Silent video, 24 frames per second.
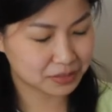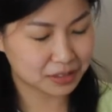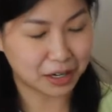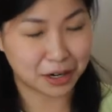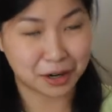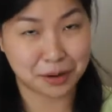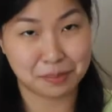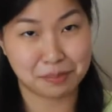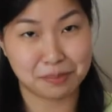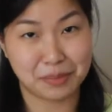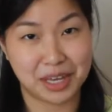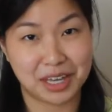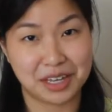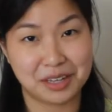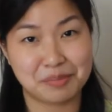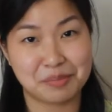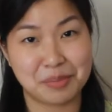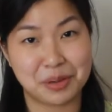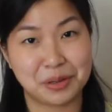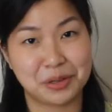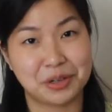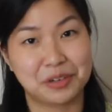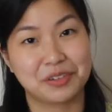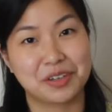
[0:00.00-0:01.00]
our main
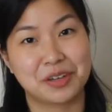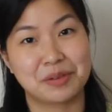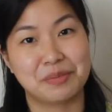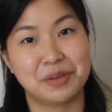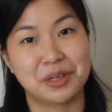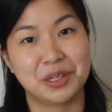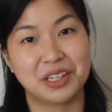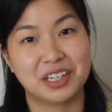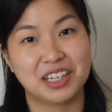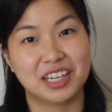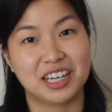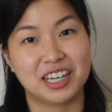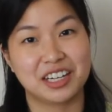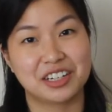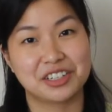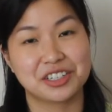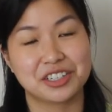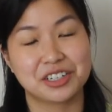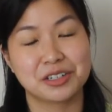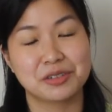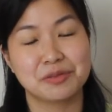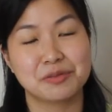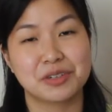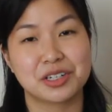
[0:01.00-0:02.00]
mode of
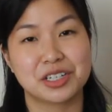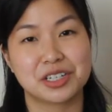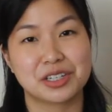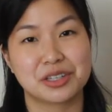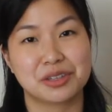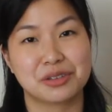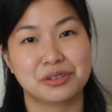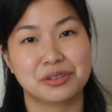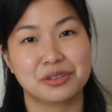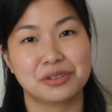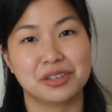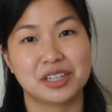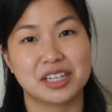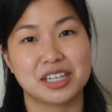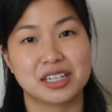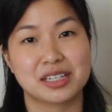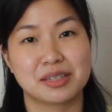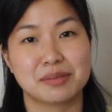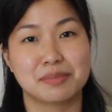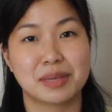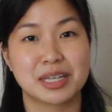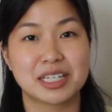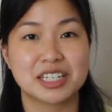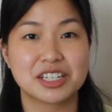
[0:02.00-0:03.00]
communication was through
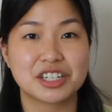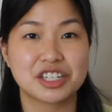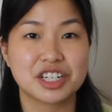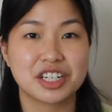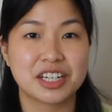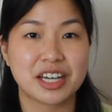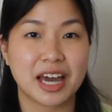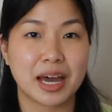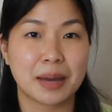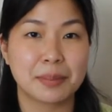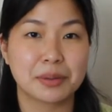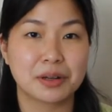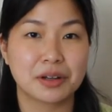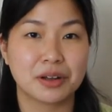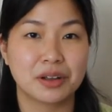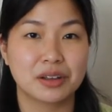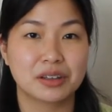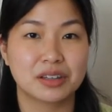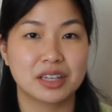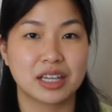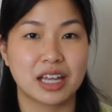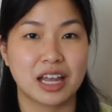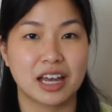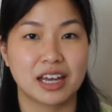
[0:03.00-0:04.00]
this messaging app
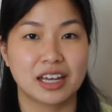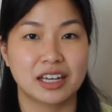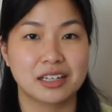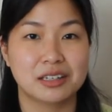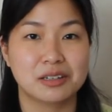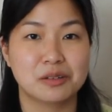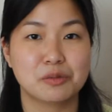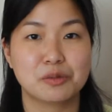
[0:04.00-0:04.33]
called Line,